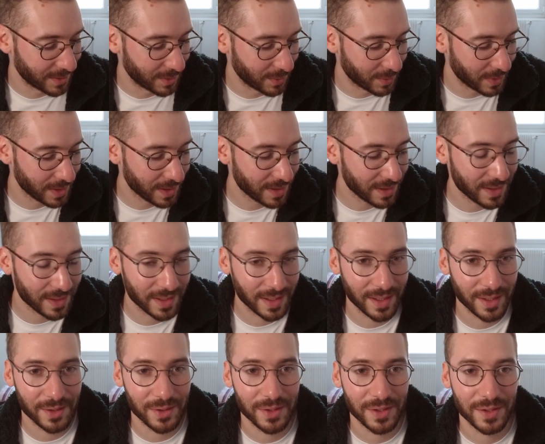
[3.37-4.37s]
we
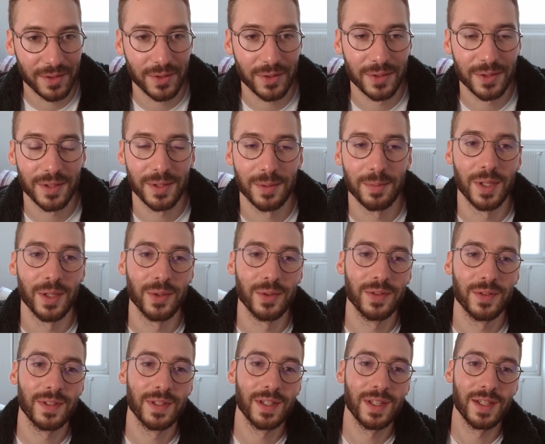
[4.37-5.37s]
are going to talk
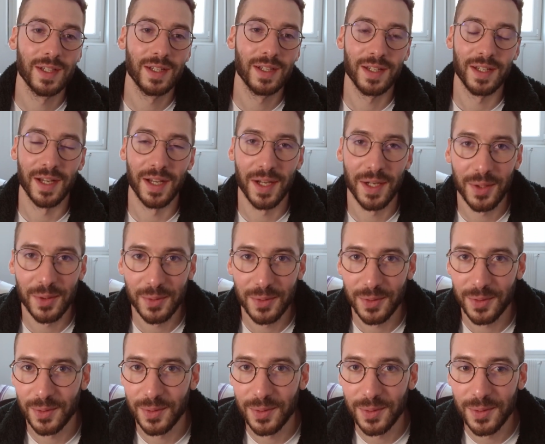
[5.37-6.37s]
about how
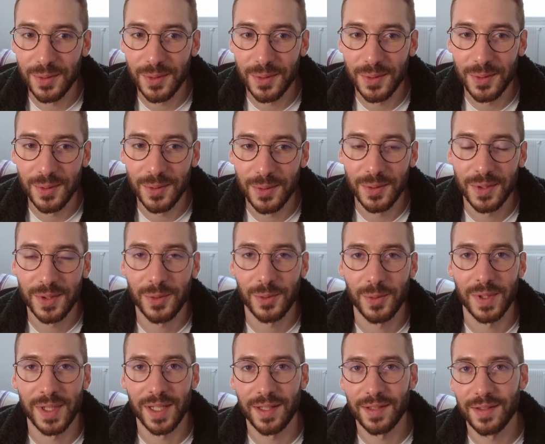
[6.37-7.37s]
to
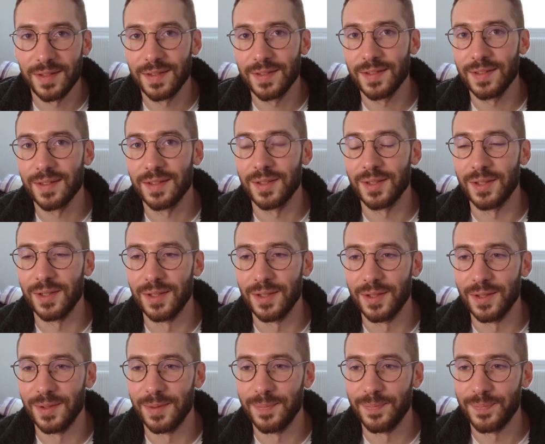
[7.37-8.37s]
create
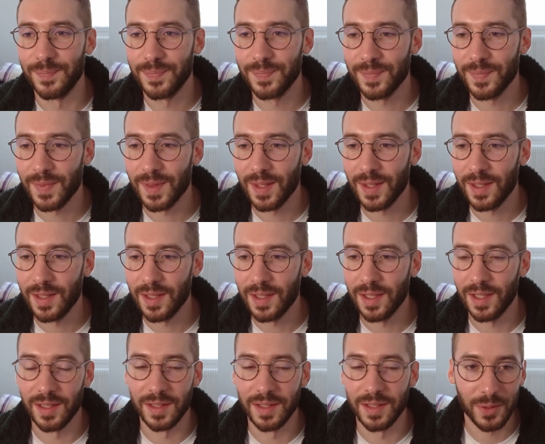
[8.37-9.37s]
and
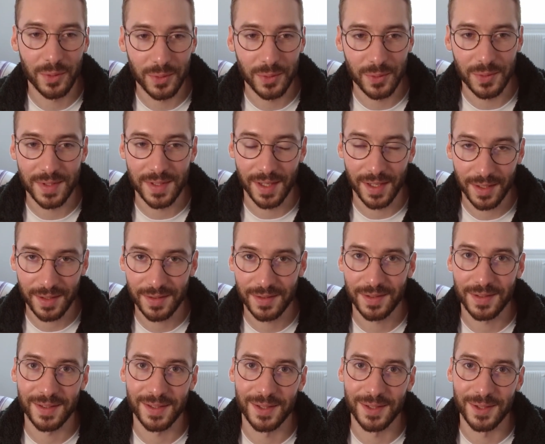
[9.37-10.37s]
how to start
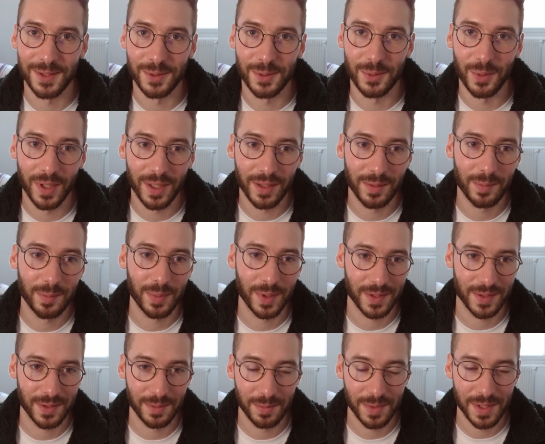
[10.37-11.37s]
a
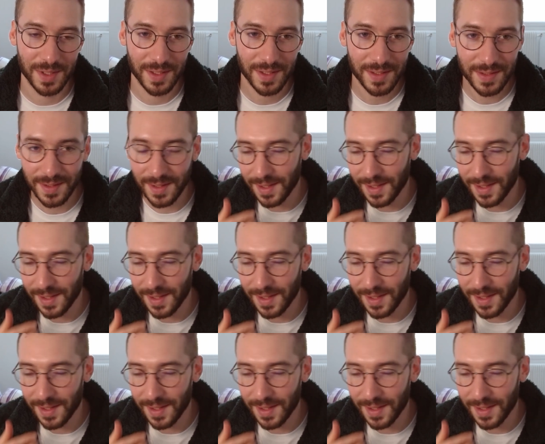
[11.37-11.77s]
one-person business.